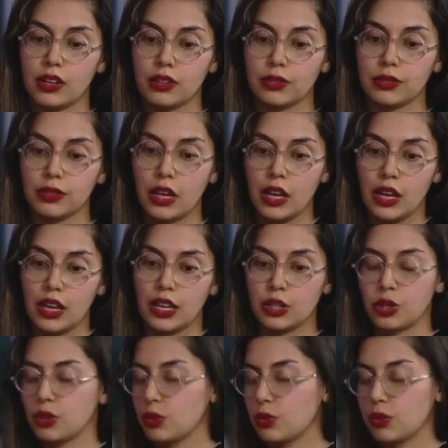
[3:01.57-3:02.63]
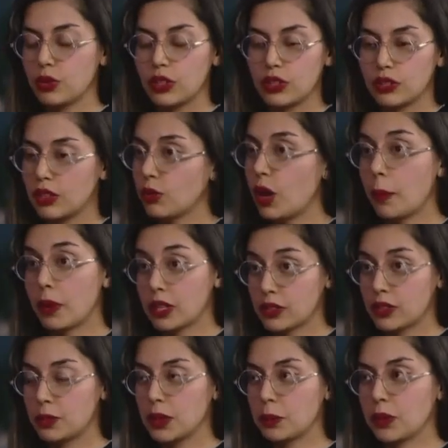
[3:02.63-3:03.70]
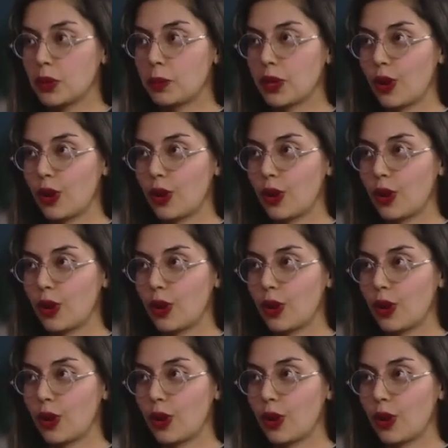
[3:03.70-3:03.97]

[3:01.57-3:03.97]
of issue amongst people,